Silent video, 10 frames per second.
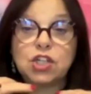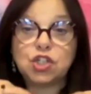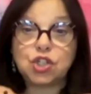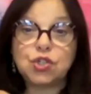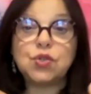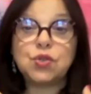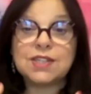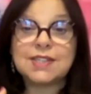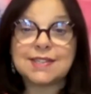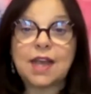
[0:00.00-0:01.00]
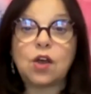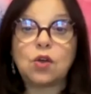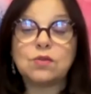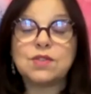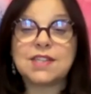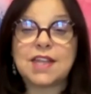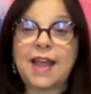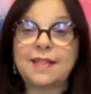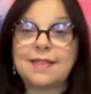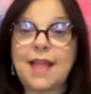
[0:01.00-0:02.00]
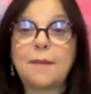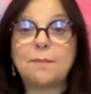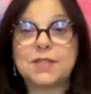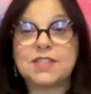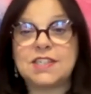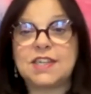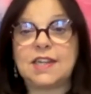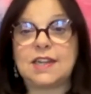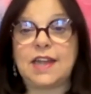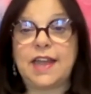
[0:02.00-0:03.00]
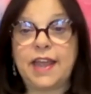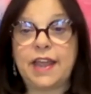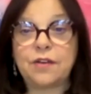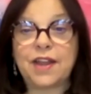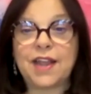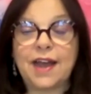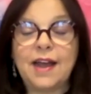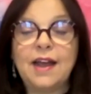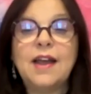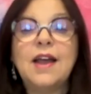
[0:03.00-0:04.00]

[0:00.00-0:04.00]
to the cells at that particular area